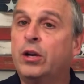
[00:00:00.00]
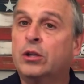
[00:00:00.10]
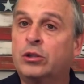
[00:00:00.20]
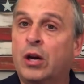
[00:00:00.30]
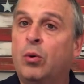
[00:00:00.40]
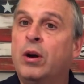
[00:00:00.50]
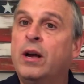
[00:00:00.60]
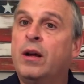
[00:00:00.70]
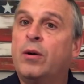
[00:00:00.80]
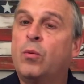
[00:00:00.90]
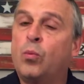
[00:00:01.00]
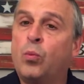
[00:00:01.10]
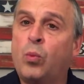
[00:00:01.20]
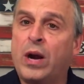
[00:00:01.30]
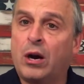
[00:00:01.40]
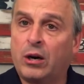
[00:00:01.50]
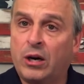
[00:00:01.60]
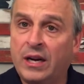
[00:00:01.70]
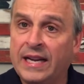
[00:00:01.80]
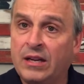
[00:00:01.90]
So we are
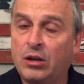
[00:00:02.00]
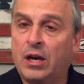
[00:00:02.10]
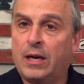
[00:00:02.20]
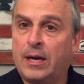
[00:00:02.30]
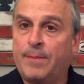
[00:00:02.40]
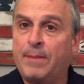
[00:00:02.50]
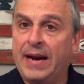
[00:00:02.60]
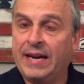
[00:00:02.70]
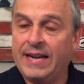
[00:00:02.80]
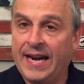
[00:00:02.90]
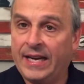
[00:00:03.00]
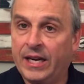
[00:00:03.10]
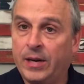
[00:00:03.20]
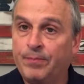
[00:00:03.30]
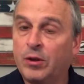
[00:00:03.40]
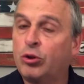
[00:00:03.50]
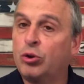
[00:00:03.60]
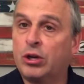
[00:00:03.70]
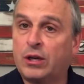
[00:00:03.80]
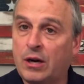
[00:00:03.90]
already mandated through
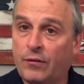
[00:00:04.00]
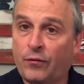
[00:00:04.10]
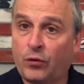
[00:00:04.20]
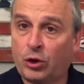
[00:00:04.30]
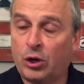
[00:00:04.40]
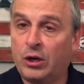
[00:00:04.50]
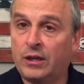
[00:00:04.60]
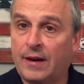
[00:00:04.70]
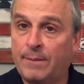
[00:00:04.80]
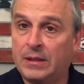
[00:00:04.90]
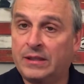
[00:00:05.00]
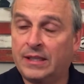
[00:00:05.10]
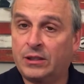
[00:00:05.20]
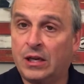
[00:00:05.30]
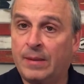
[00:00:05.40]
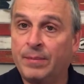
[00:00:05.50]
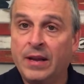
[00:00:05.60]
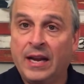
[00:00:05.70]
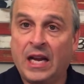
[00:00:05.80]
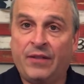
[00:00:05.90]
the current government system,
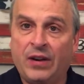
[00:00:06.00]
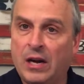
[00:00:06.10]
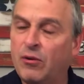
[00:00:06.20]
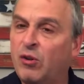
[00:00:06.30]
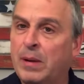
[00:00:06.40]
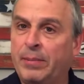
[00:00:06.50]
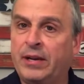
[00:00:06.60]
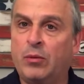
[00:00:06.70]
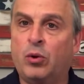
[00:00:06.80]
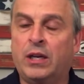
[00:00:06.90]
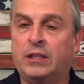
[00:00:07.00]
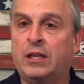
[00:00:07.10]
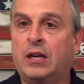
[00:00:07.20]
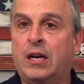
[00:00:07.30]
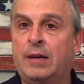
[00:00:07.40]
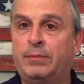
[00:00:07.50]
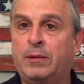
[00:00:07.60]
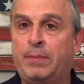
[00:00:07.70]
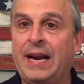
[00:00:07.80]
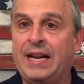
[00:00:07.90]
and if any Republican wants to
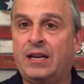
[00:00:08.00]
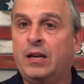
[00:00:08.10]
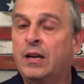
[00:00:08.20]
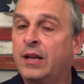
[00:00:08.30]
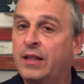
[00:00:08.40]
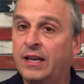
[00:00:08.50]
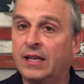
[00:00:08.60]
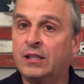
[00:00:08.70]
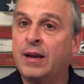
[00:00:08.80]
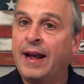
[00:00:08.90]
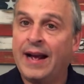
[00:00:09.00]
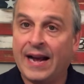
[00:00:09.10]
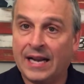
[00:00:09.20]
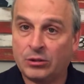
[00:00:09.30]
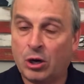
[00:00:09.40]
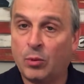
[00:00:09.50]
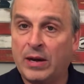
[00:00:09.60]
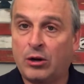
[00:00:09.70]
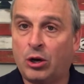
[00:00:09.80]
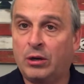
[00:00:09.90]
debate this, ask, are
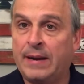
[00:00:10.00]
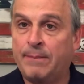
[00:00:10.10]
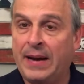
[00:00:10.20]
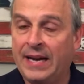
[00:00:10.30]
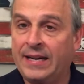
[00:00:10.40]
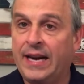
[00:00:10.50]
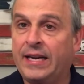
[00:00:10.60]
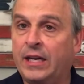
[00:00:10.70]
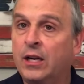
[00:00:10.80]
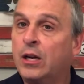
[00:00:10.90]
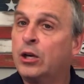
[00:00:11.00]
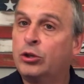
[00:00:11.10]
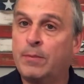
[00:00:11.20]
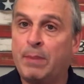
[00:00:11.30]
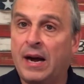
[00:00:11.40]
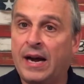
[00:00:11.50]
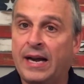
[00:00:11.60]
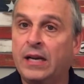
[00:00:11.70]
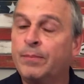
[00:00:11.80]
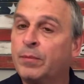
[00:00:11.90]
we currently mandated to
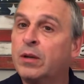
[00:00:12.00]
buy